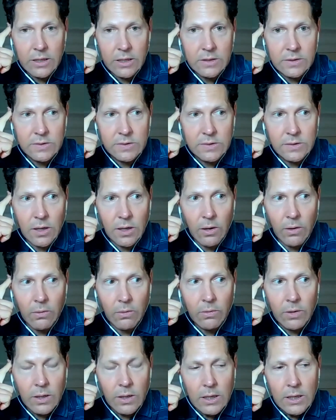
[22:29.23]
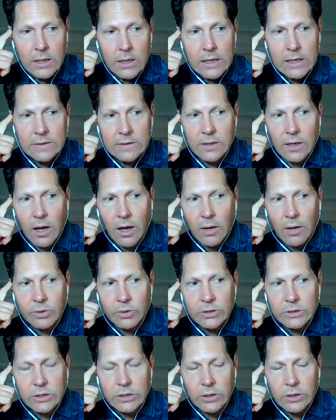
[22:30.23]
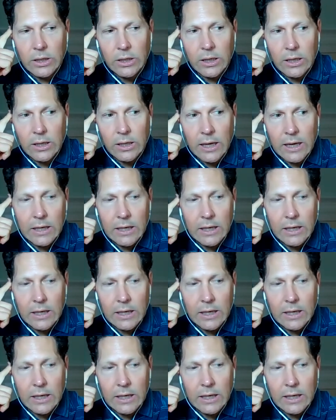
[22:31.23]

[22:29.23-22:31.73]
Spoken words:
And so it's an opportunity,